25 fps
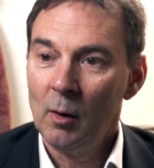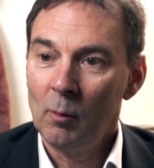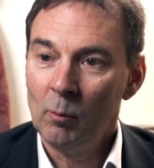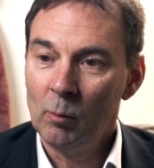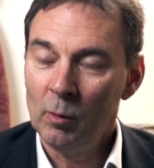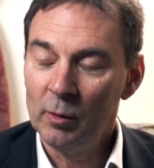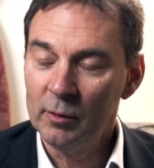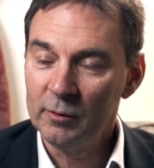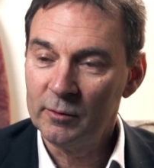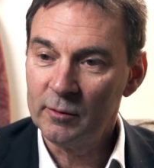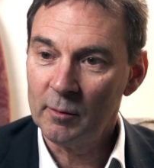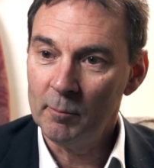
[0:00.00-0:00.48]

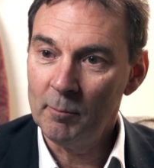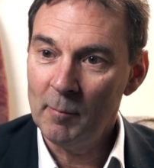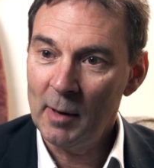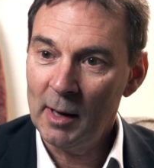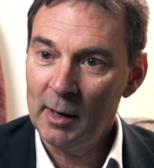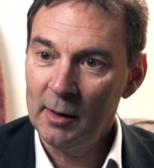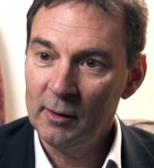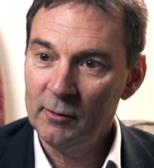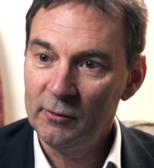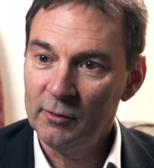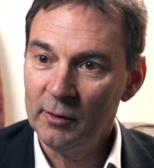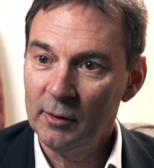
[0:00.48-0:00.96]
was
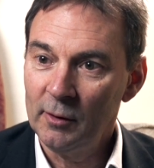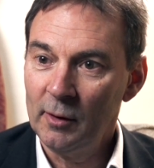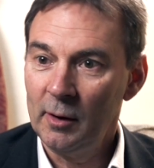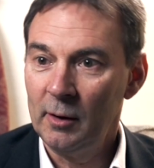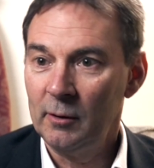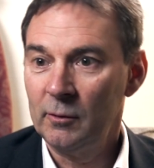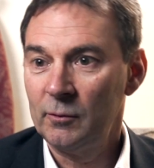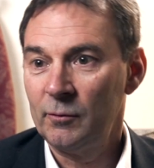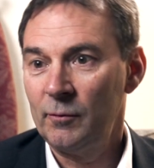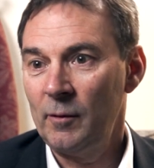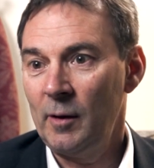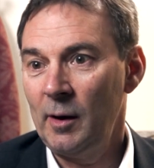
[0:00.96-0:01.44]
managing
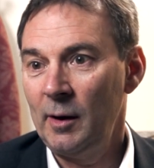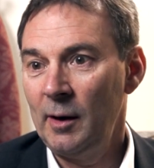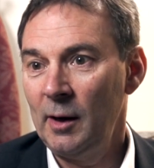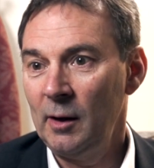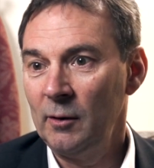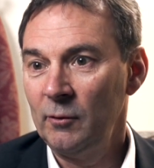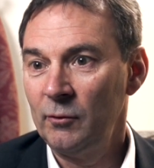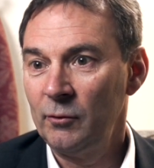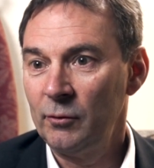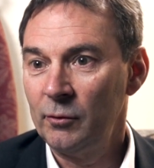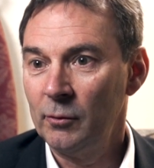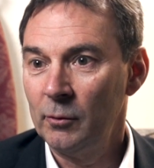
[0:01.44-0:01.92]
his
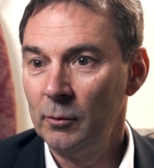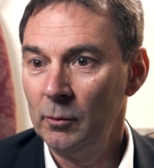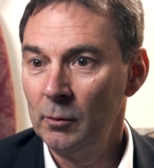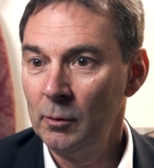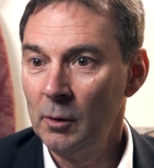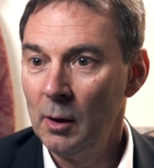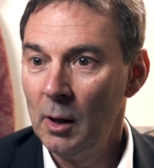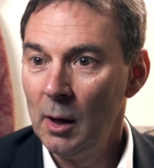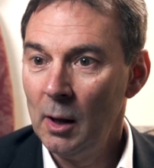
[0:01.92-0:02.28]
financial